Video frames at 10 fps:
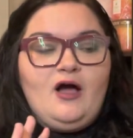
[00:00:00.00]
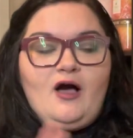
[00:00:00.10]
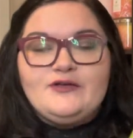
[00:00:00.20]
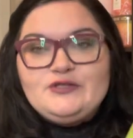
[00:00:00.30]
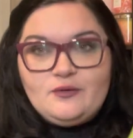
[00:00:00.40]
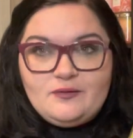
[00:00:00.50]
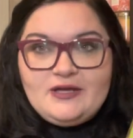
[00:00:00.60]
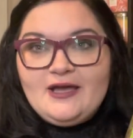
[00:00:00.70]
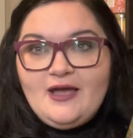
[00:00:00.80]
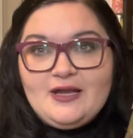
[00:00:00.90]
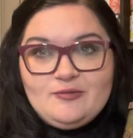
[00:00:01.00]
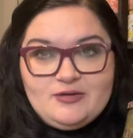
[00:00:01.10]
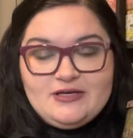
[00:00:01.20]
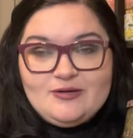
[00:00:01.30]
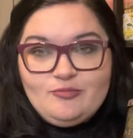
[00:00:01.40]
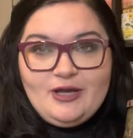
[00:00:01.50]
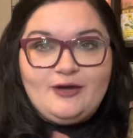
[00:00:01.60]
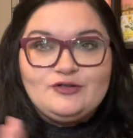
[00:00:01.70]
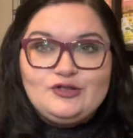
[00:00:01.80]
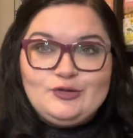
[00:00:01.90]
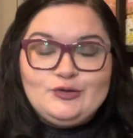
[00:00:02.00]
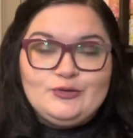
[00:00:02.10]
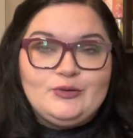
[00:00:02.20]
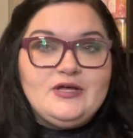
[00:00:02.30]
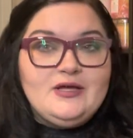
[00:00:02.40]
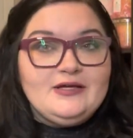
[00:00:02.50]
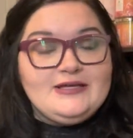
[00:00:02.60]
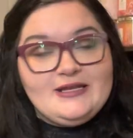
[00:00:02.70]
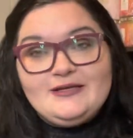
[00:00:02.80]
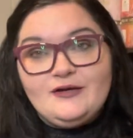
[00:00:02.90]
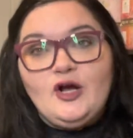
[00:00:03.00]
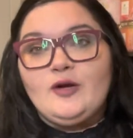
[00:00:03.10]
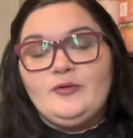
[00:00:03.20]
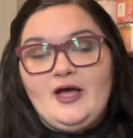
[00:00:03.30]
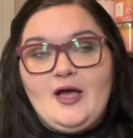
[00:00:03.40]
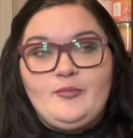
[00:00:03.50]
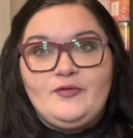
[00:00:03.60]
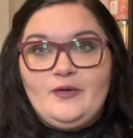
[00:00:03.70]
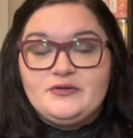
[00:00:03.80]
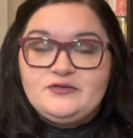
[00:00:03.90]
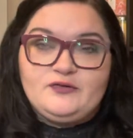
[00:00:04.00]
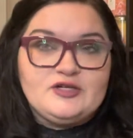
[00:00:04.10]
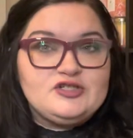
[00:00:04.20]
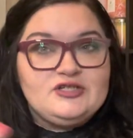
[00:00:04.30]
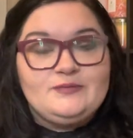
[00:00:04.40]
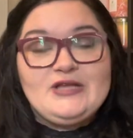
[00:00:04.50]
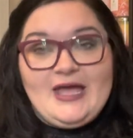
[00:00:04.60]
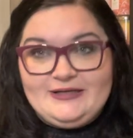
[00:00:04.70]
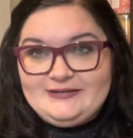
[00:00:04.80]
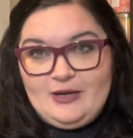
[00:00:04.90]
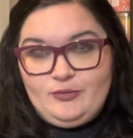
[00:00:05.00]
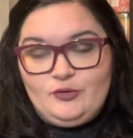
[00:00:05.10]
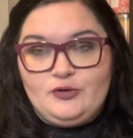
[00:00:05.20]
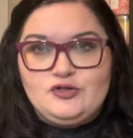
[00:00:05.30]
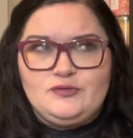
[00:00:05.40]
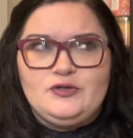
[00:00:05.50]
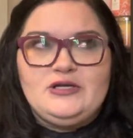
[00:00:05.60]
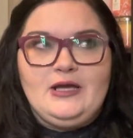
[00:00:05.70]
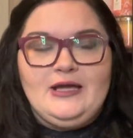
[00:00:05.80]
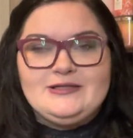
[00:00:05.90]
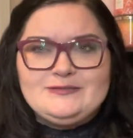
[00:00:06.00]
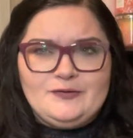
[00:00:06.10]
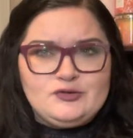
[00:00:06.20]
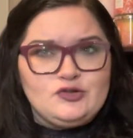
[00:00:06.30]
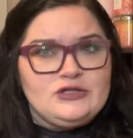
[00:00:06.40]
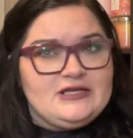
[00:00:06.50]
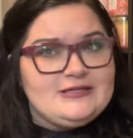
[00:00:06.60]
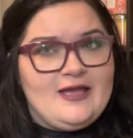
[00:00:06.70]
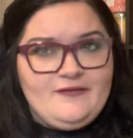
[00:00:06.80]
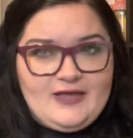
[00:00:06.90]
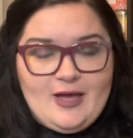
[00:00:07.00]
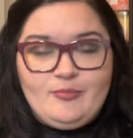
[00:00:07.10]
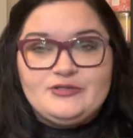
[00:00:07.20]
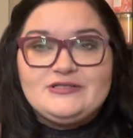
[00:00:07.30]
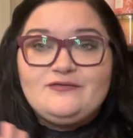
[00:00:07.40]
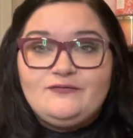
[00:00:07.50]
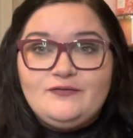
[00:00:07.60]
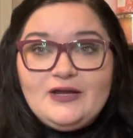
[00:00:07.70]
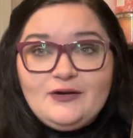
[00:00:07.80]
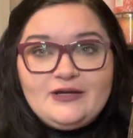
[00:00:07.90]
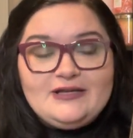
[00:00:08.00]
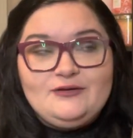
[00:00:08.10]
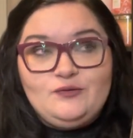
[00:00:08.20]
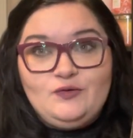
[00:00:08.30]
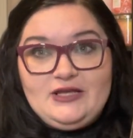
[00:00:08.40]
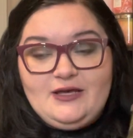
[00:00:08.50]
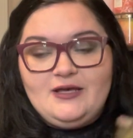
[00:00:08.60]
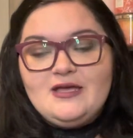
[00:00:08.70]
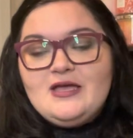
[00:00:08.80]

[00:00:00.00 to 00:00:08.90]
Also, it would kind of be compared to getting a caramel apple that was fresh dipped at an apple orchard where you can kind of smell the trees and the apples. It's very unique.